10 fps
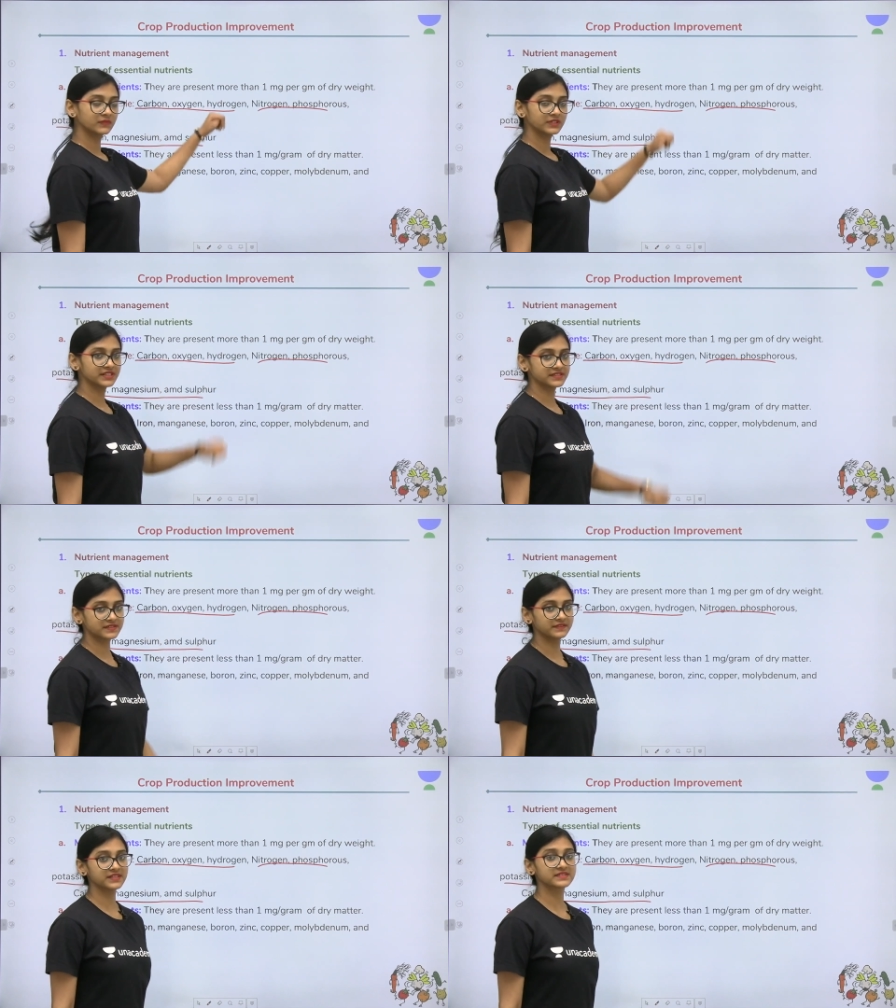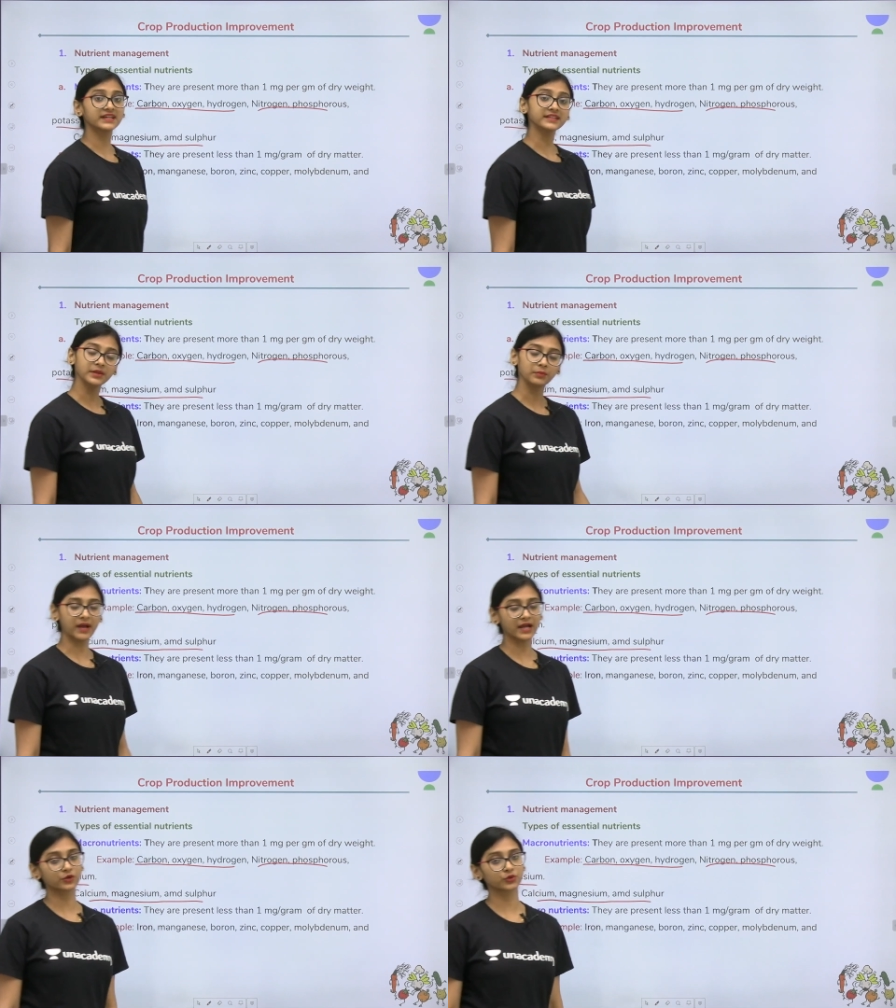Yes, these are
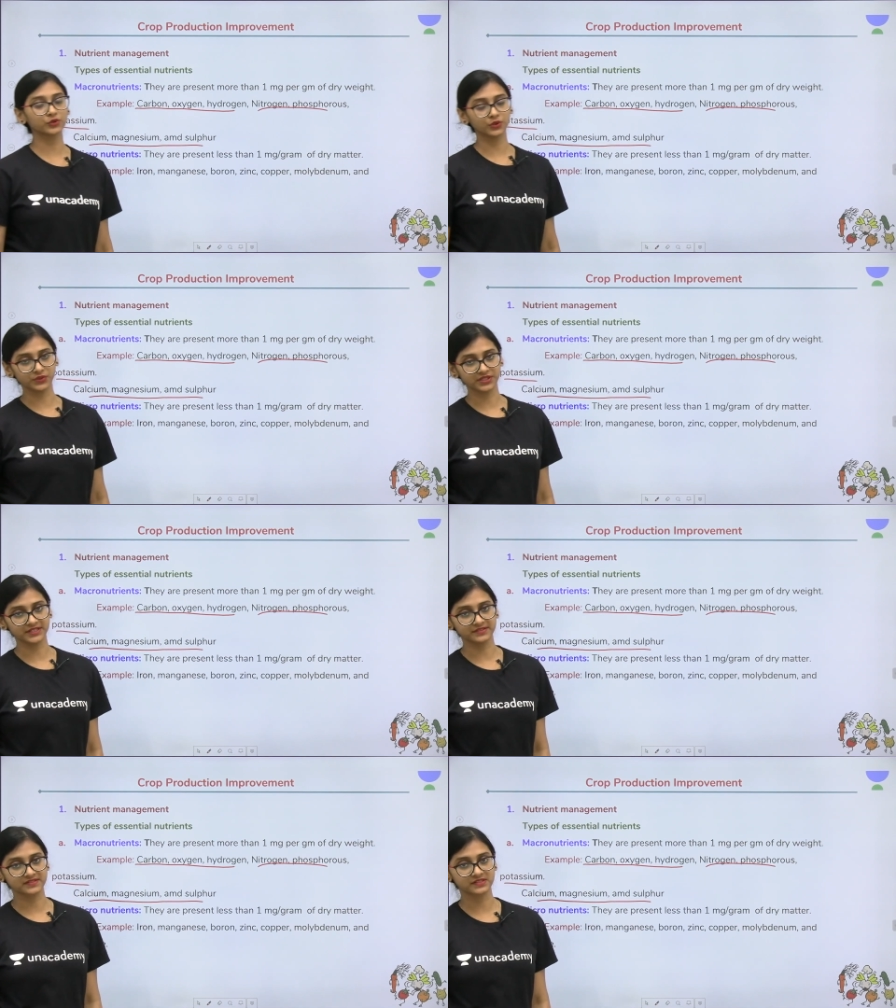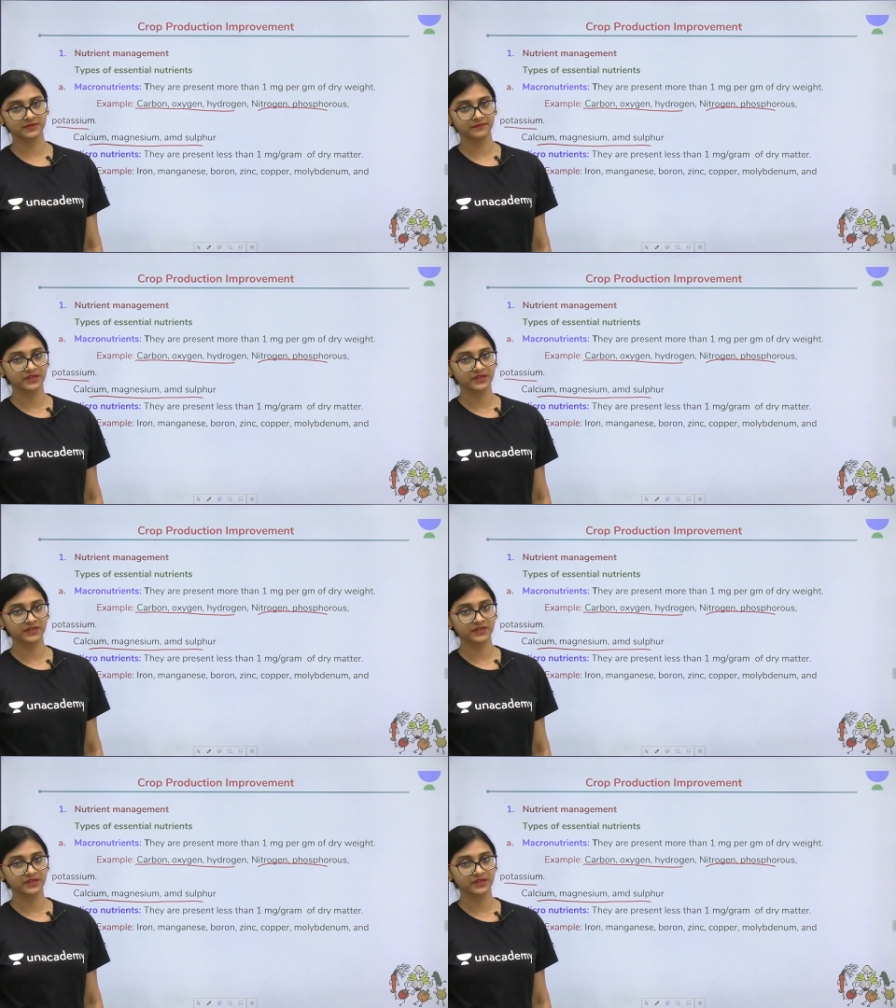macronutrients.